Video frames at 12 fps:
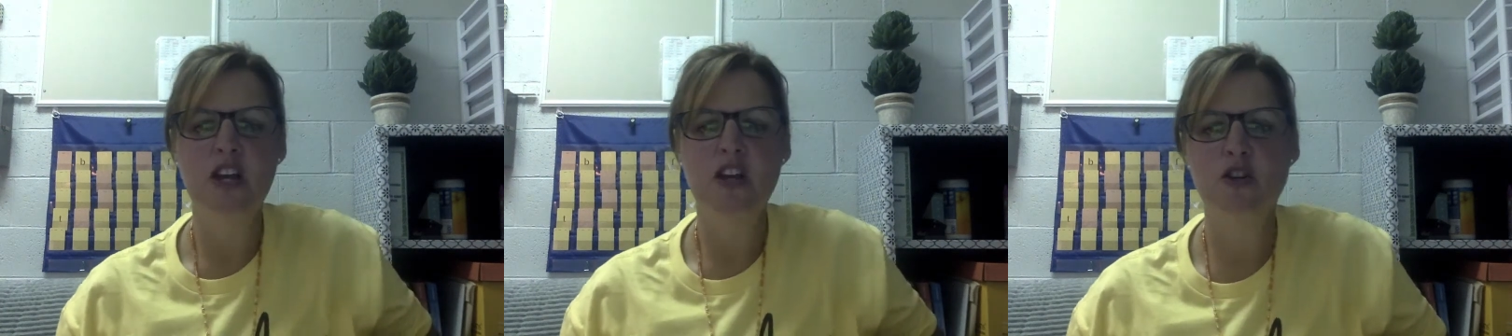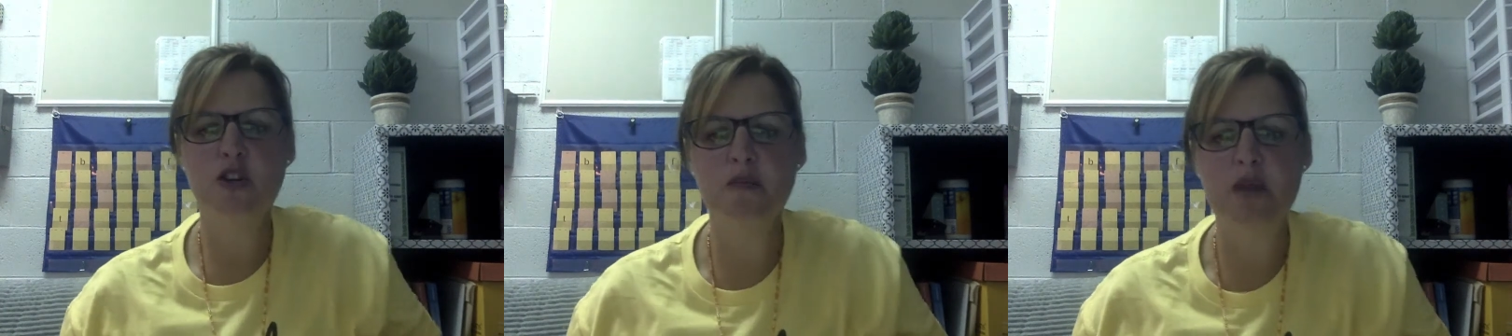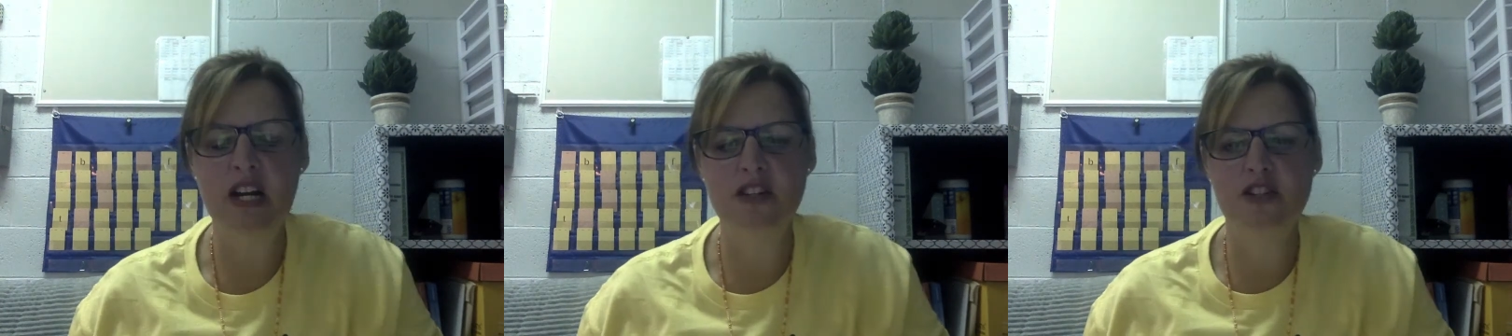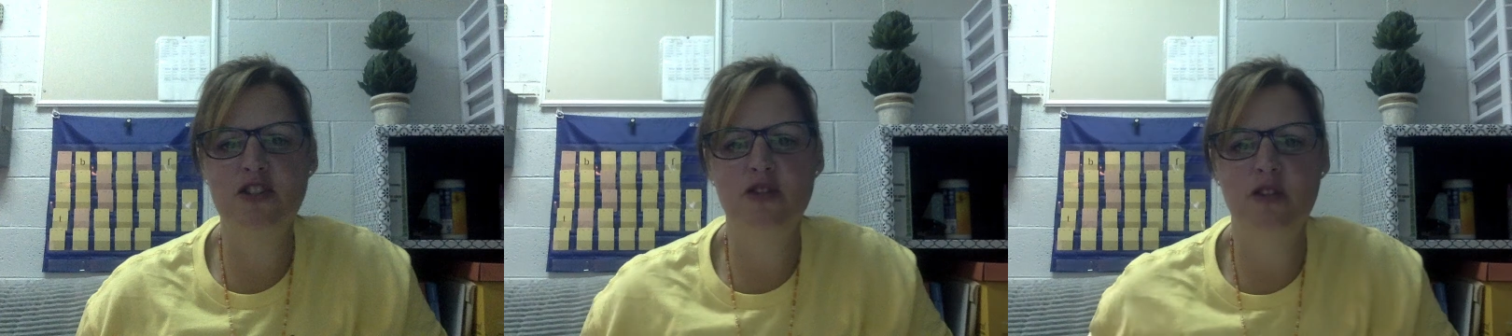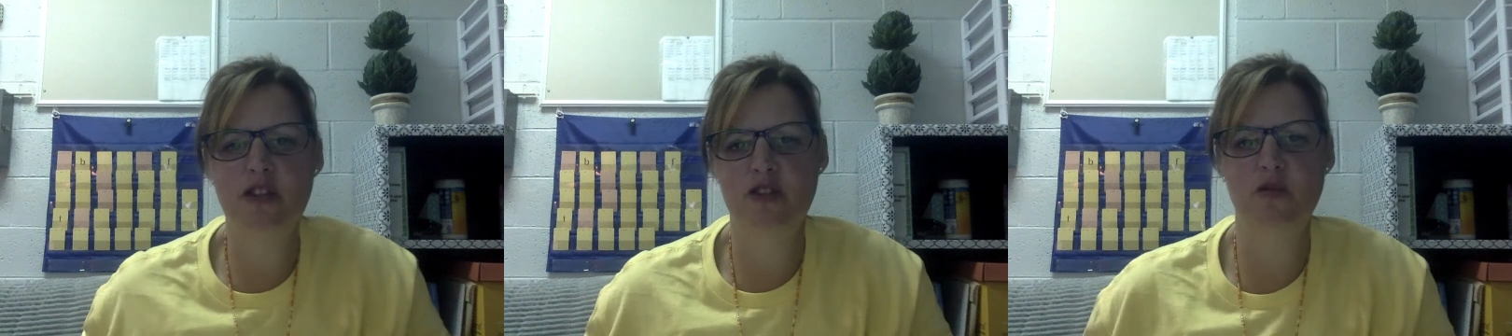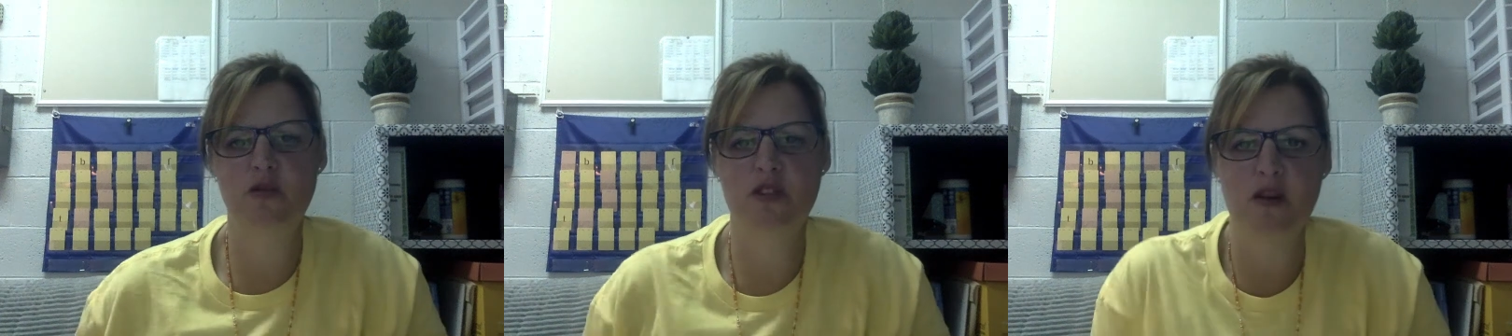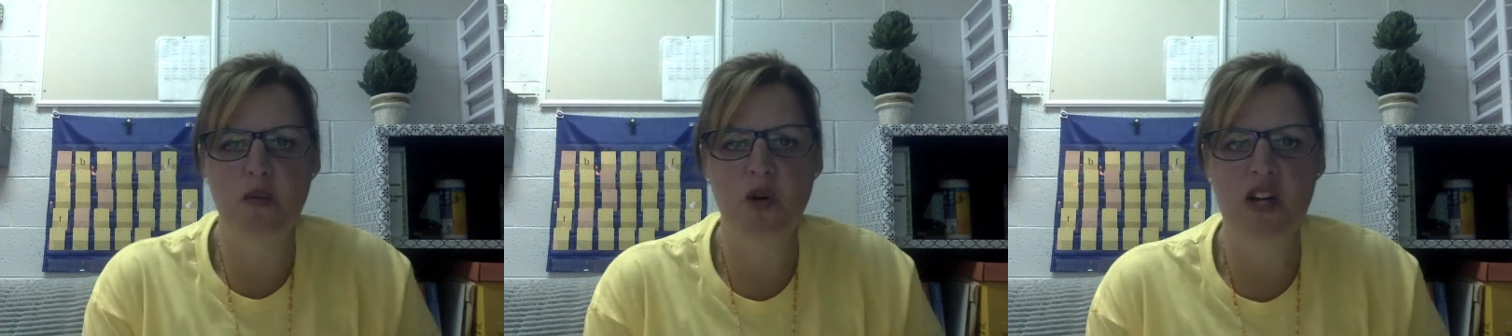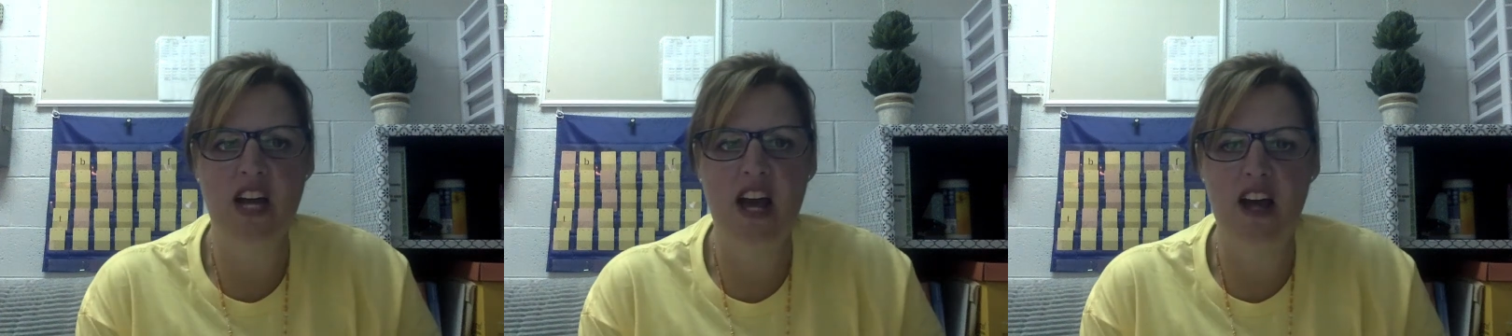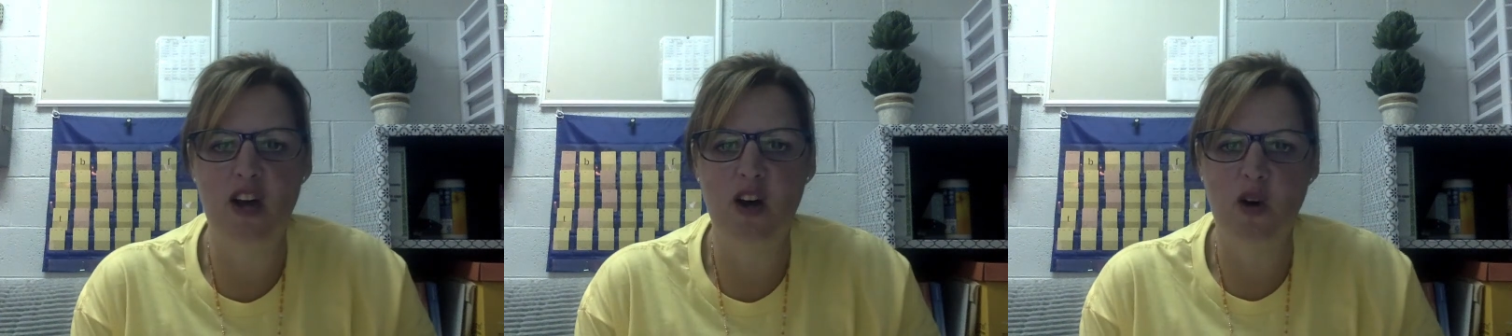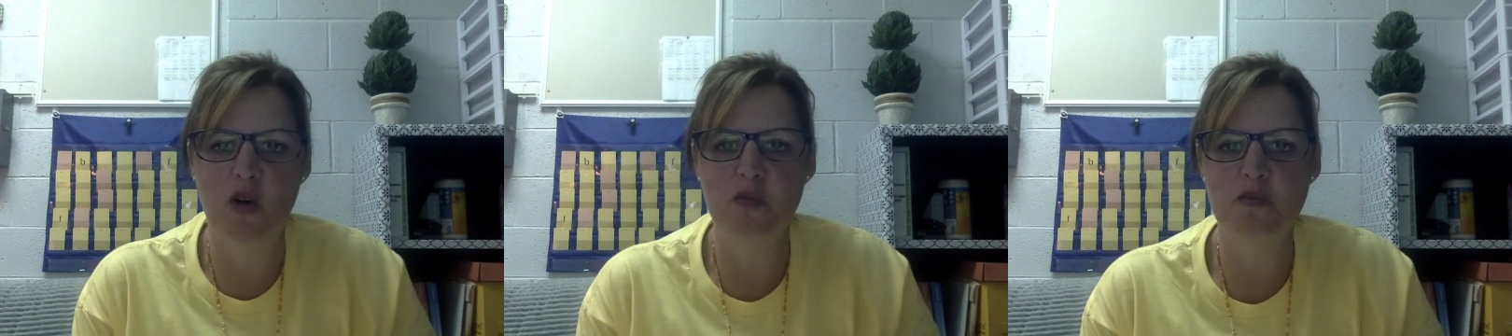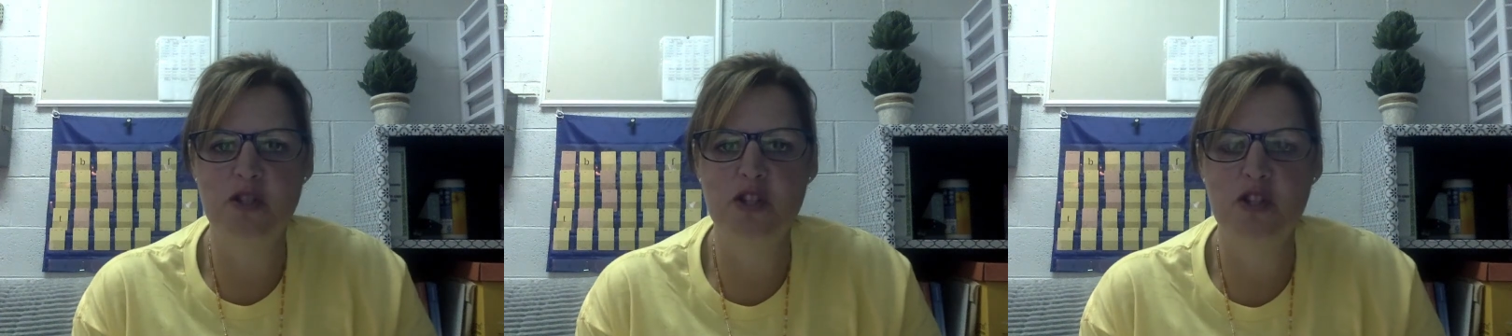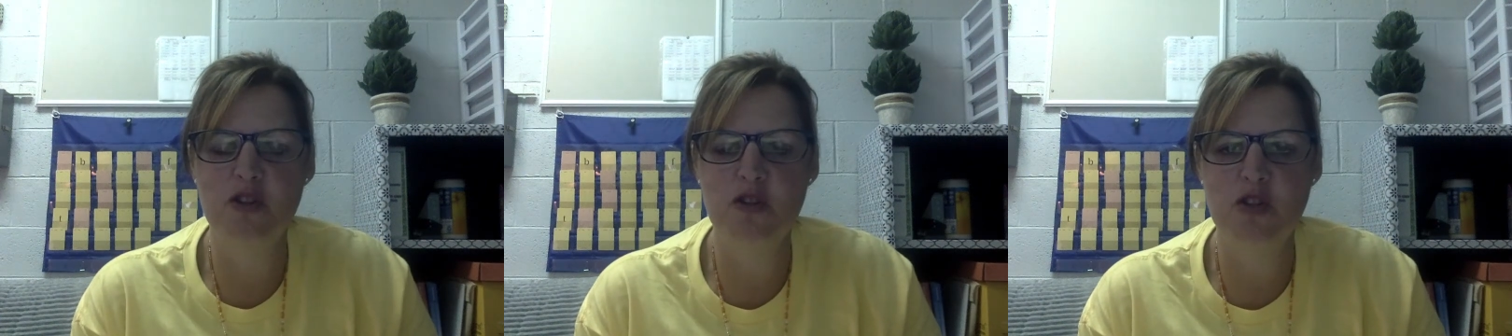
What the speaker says: You could practice doing those with someone at home too.